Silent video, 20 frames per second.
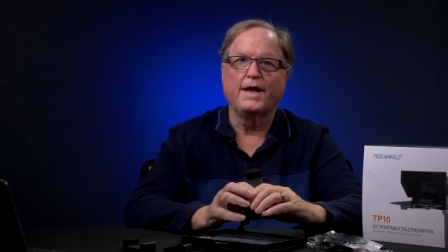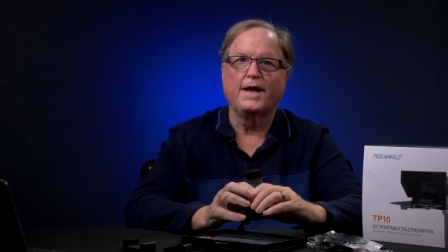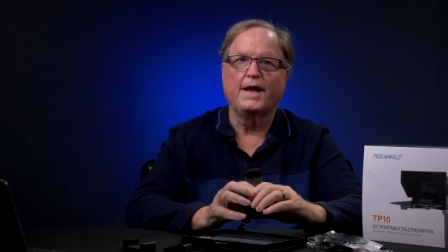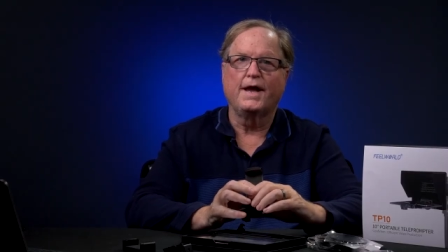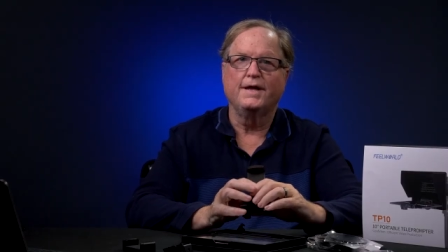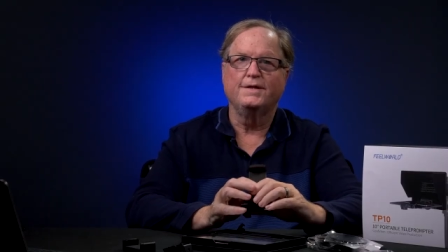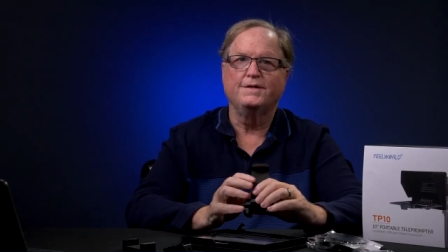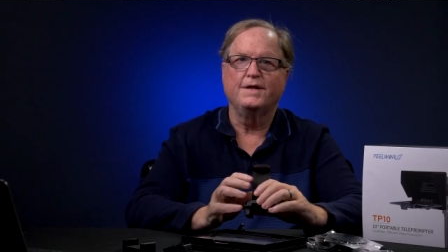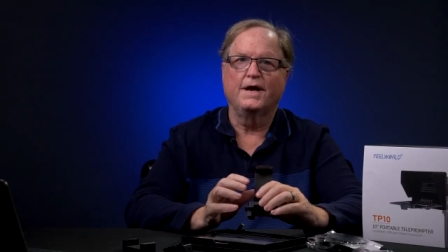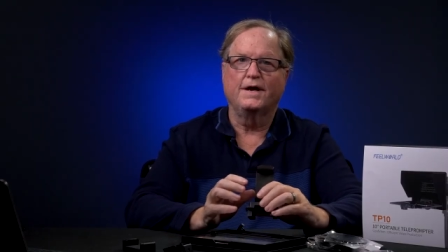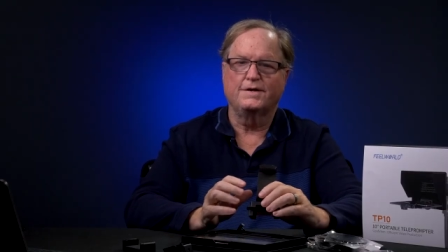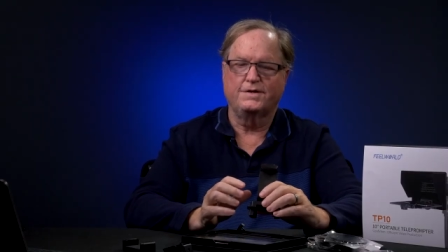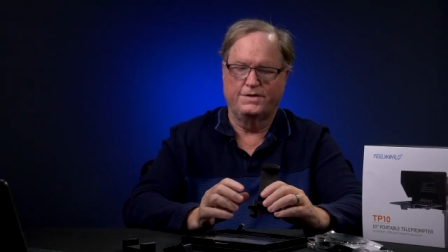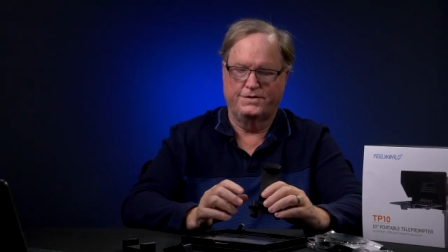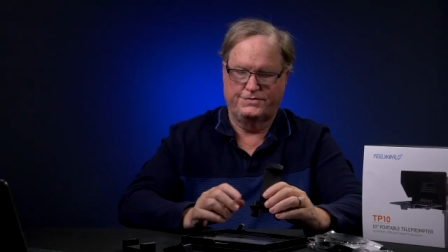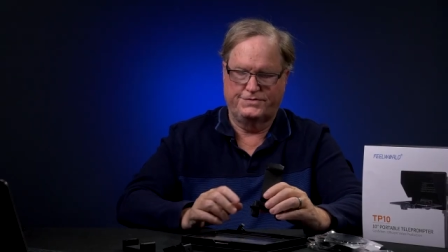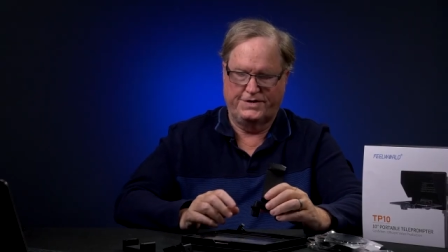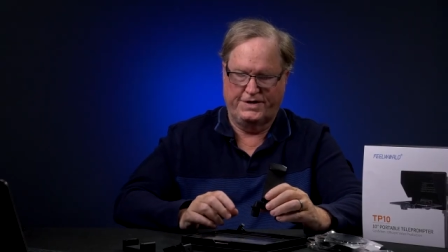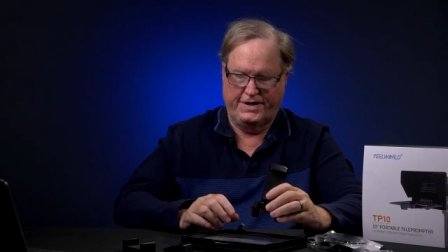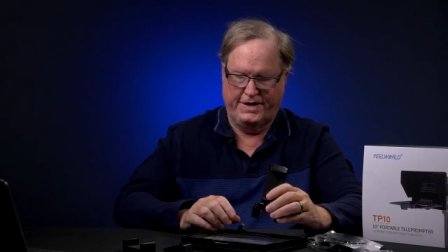And now you
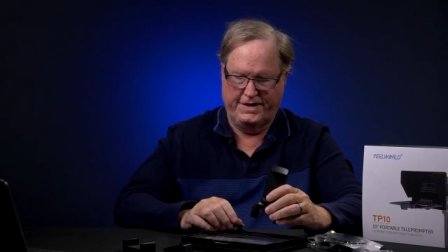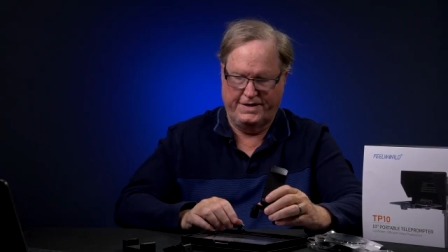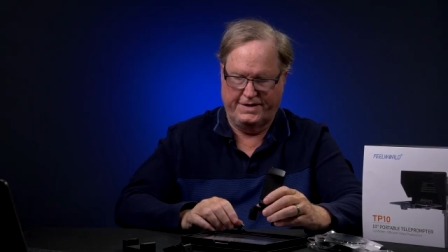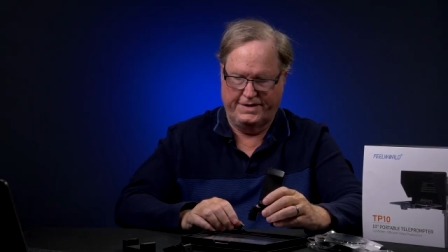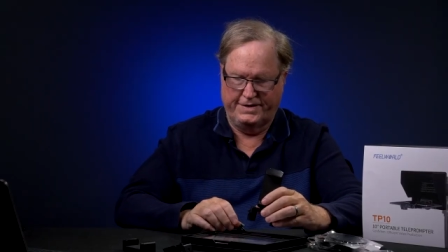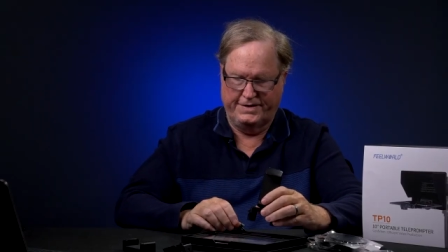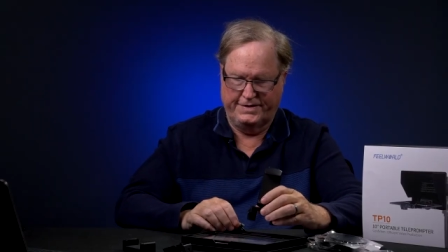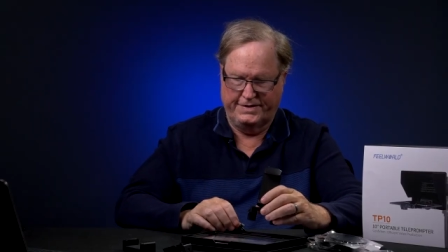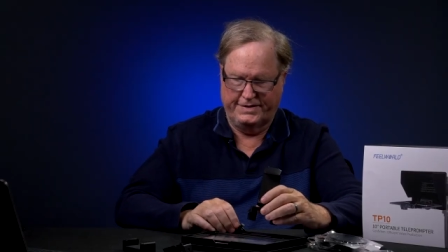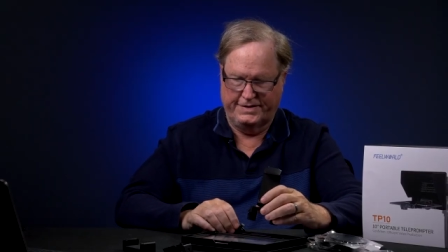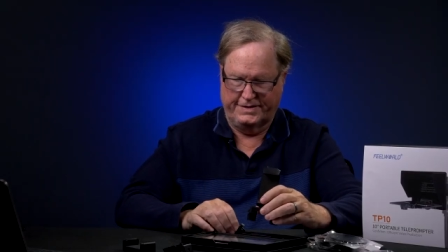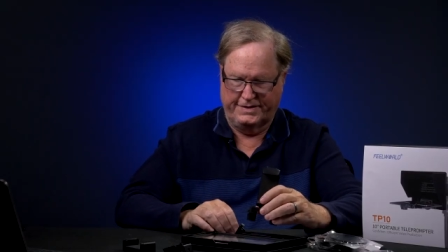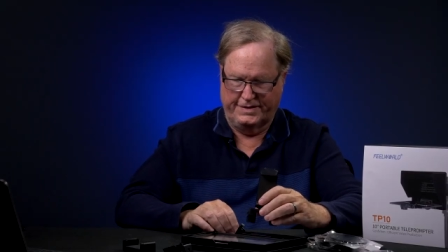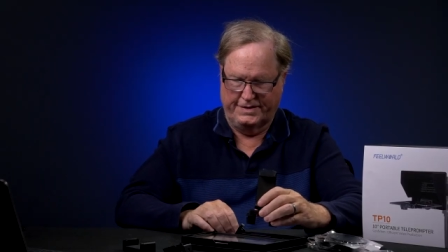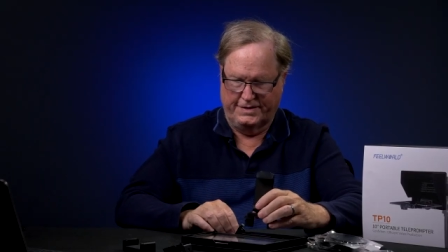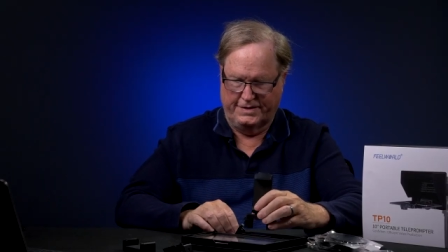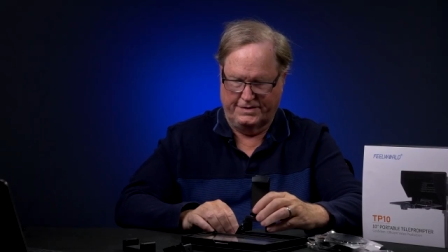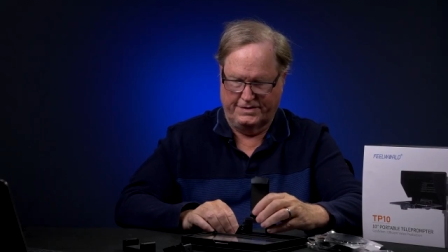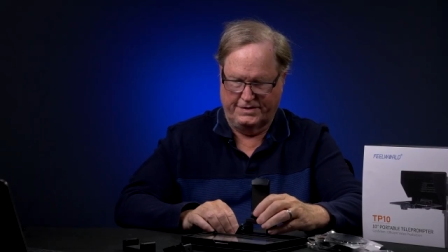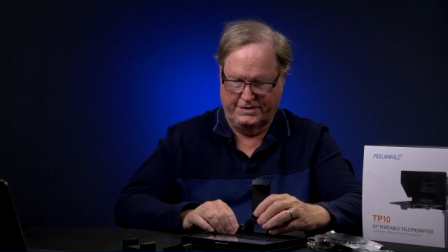take
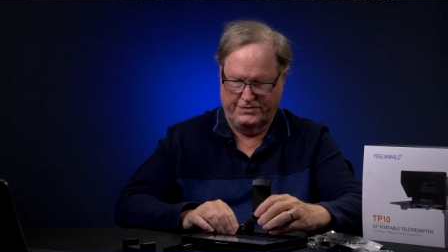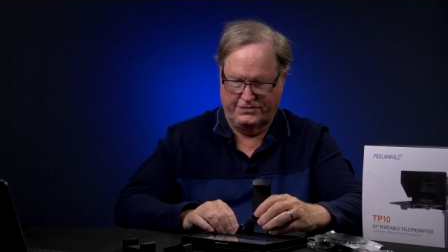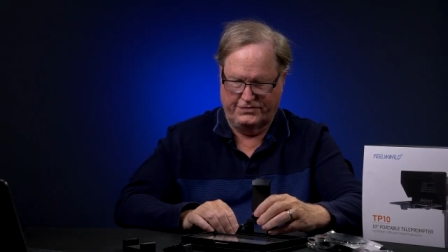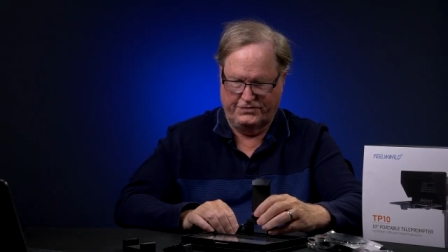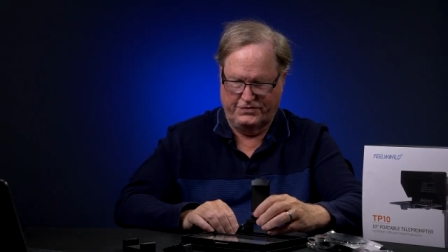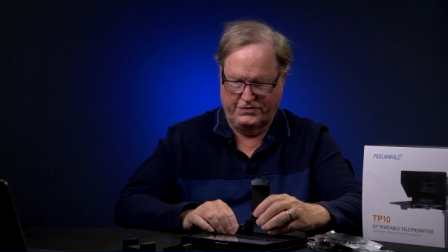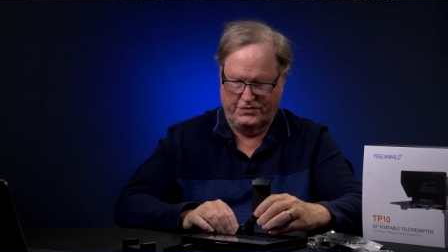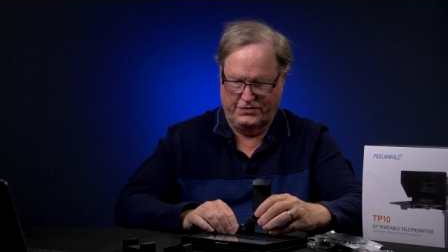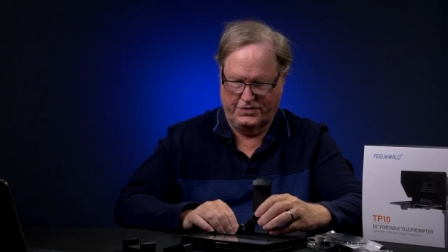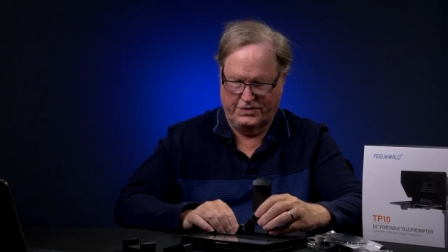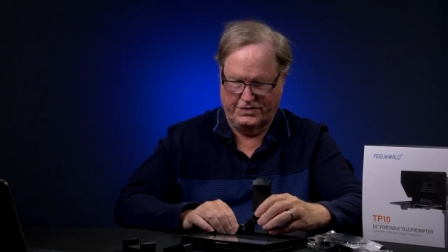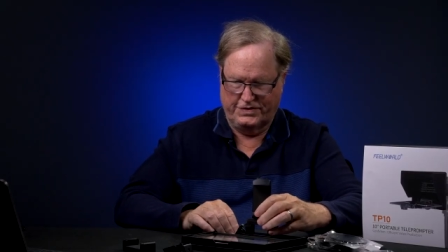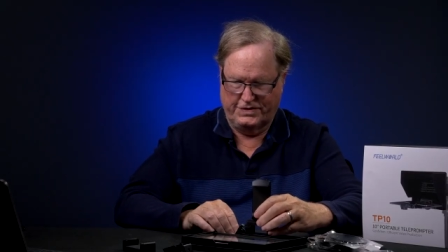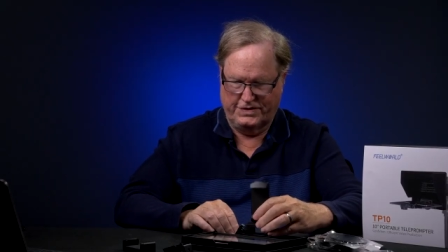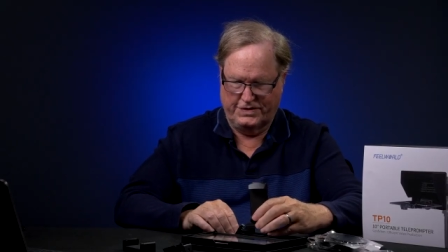this unit,